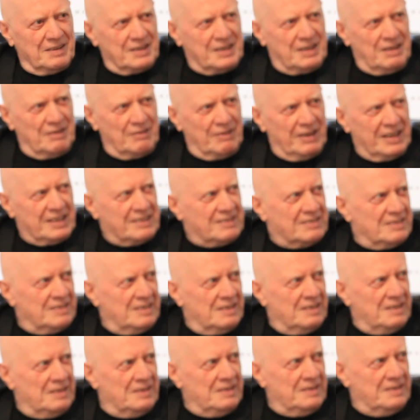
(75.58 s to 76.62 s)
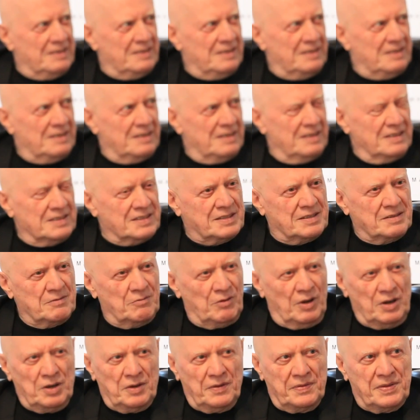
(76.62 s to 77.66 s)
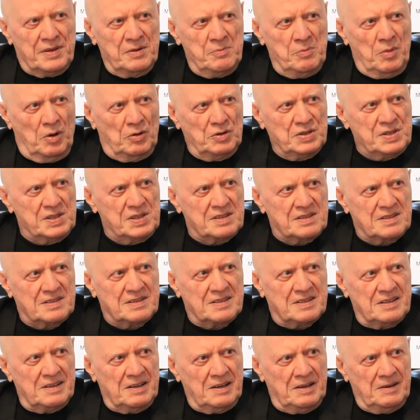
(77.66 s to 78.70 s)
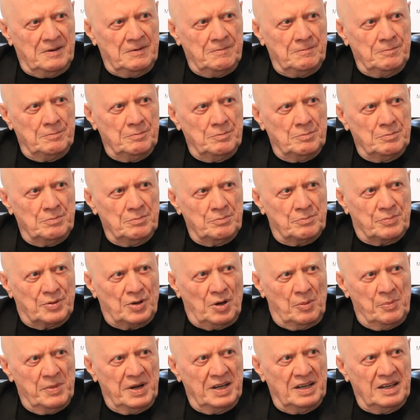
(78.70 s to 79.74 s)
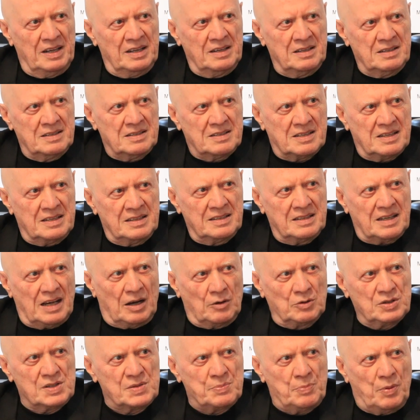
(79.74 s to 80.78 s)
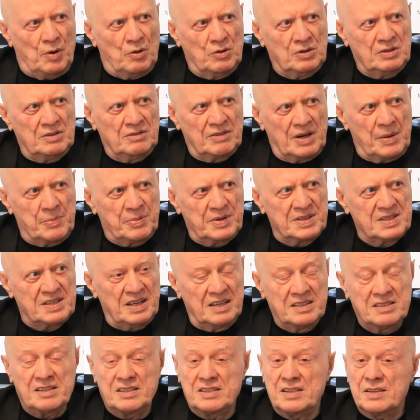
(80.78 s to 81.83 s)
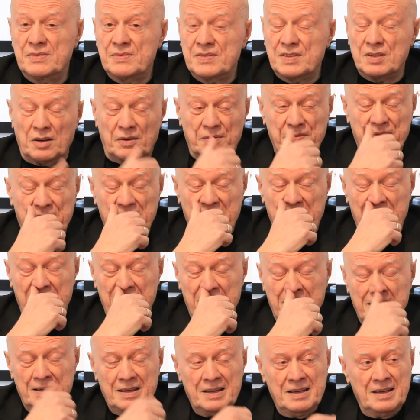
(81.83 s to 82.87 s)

character as one of the most prominent and outspoken representatives of the